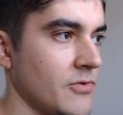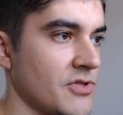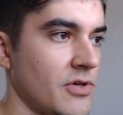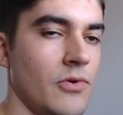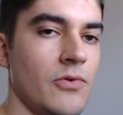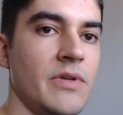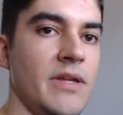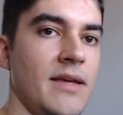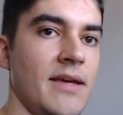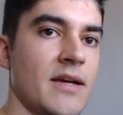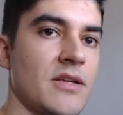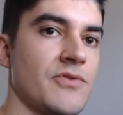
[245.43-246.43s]

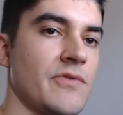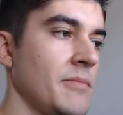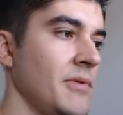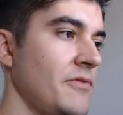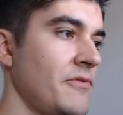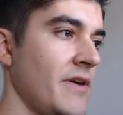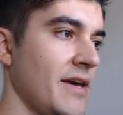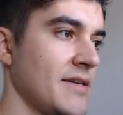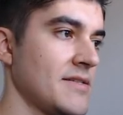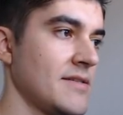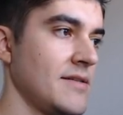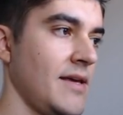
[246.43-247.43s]
coding extremely
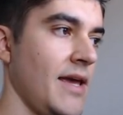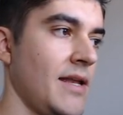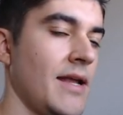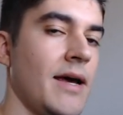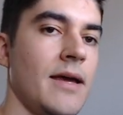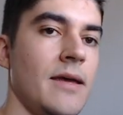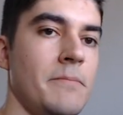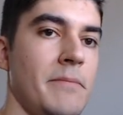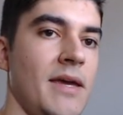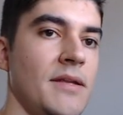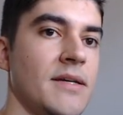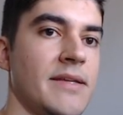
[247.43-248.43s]
fast and I
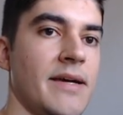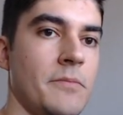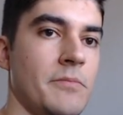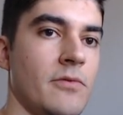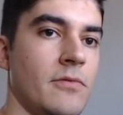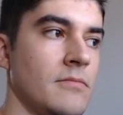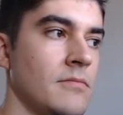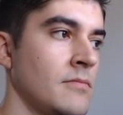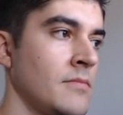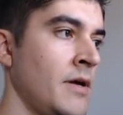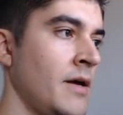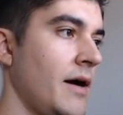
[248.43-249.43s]
made a typo.
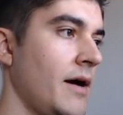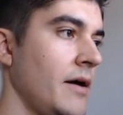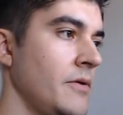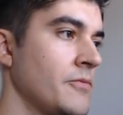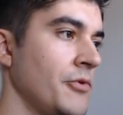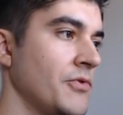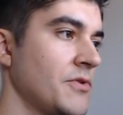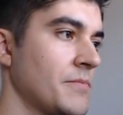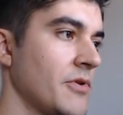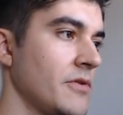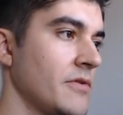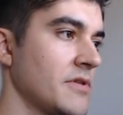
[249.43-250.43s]
I wrote
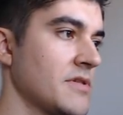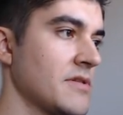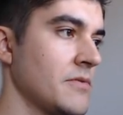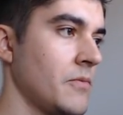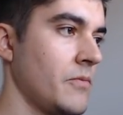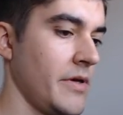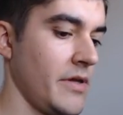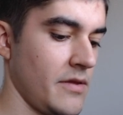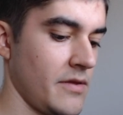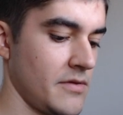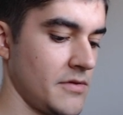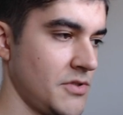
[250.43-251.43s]
products
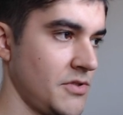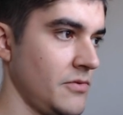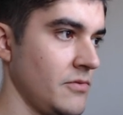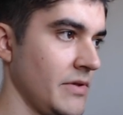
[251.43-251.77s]
with two